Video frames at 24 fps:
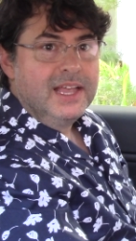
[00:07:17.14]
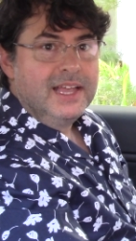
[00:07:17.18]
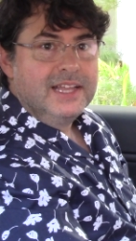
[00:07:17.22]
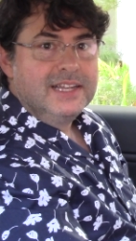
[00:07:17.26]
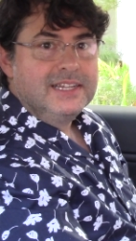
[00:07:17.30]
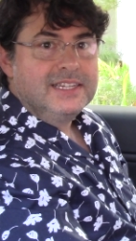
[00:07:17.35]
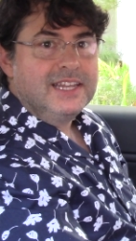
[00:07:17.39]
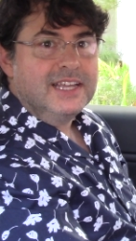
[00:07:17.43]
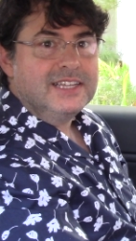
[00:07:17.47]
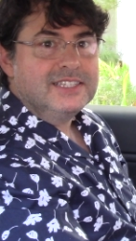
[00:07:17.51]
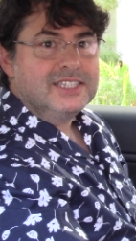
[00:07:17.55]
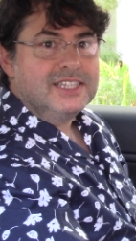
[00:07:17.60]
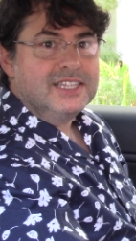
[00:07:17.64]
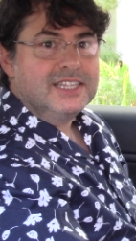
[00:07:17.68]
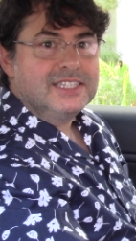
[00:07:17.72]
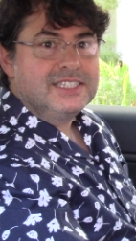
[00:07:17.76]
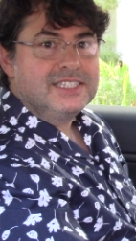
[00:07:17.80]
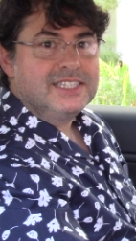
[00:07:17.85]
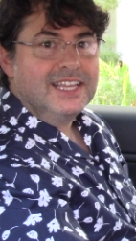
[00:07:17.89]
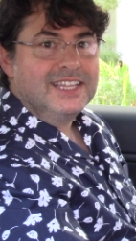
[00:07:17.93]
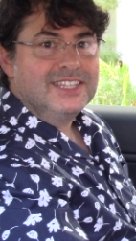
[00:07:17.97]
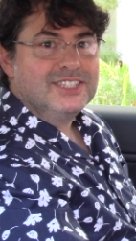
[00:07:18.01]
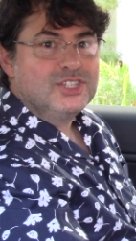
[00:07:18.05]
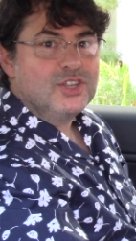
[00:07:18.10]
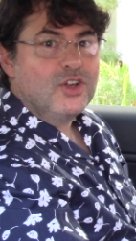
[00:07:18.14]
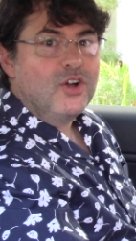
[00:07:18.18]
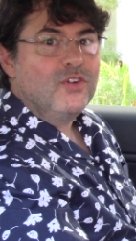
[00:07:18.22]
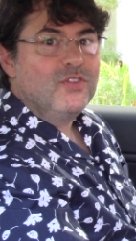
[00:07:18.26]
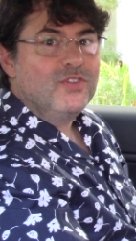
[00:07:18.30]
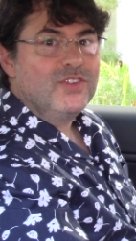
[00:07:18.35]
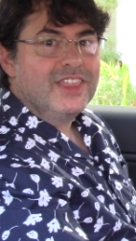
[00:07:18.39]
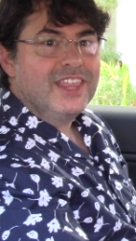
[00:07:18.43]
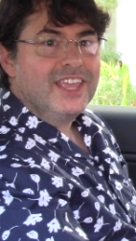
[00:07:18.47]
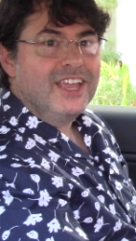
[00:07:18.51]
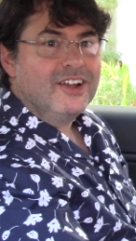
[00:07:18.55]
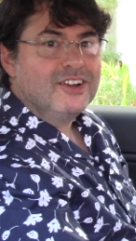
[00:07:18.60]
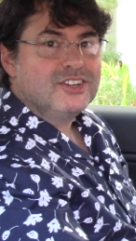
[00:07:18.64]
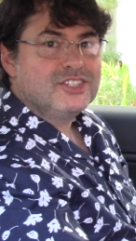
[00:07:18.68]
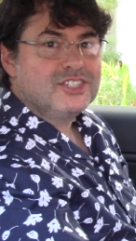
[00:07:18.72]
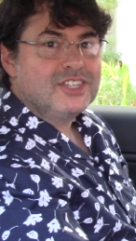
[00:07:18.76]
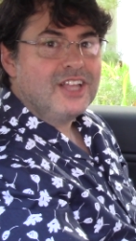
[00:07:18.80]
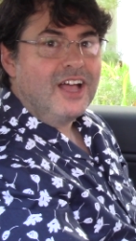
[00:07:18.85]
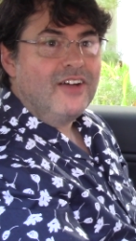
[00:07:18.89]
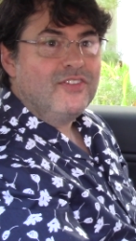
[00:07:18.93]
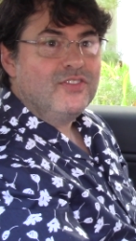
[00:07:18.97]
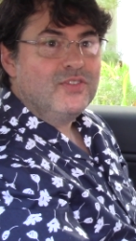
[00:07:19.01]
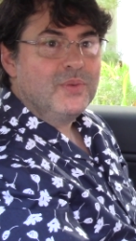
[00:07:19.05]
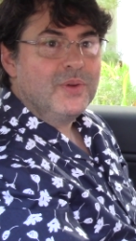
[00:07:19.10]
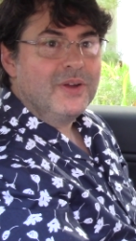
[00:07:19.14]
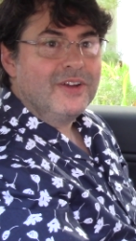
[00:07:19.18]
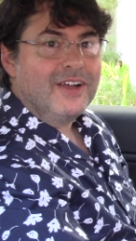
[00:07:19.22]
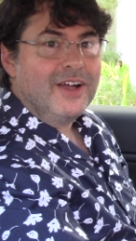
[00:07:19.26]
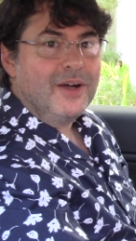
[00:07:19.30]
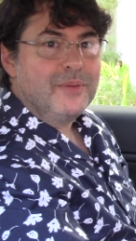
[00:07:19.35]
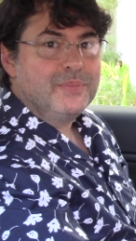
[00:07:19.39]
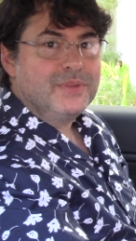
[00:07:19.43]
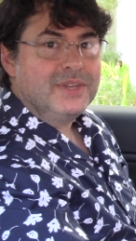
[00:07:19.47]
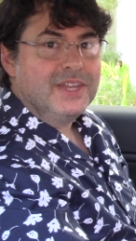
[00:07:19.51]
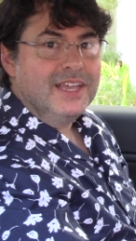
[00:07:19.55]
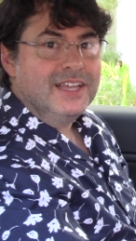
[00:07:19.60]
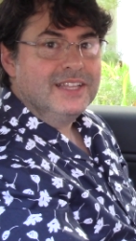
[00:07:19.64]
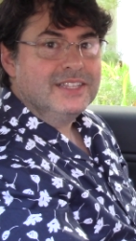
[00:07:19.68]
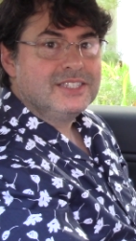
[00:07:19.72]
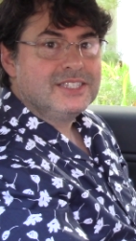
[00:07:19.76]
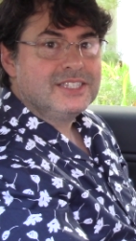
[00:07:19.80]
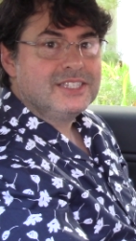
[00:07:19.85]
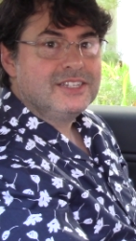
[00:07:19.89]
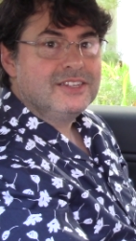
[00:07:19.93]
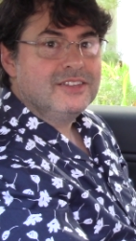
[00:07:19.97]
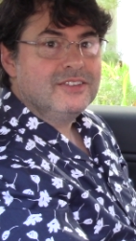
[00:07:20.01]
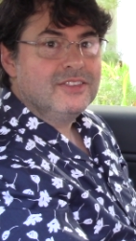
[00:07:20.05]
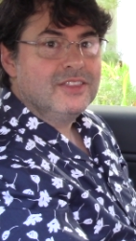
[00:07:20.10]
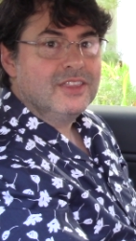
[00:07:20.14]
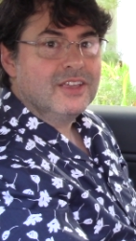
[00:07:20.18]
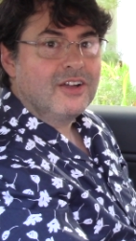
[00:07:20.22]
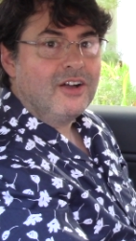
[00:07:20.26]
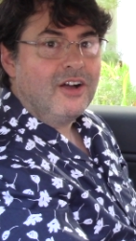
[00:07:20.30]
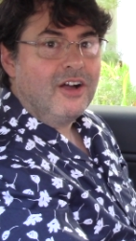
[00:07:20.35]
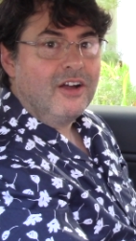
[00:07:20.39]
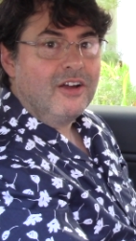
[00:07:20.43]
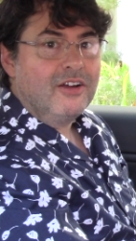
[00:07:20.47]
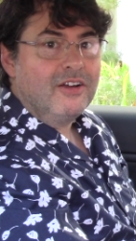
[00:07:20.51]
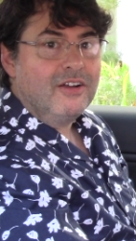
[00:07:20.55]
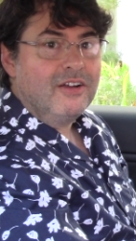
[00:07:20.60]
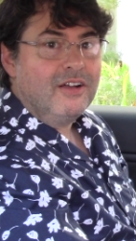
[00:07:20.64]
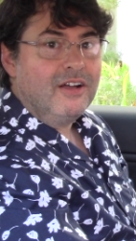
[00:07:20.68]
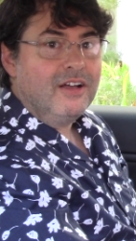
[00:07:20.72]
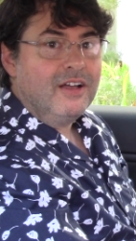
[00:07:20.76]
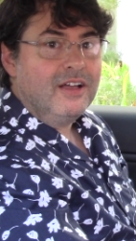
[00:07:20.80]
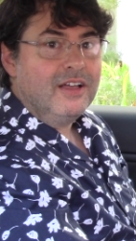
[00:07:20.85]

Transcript: Tesla sends over-the-air software updates to the car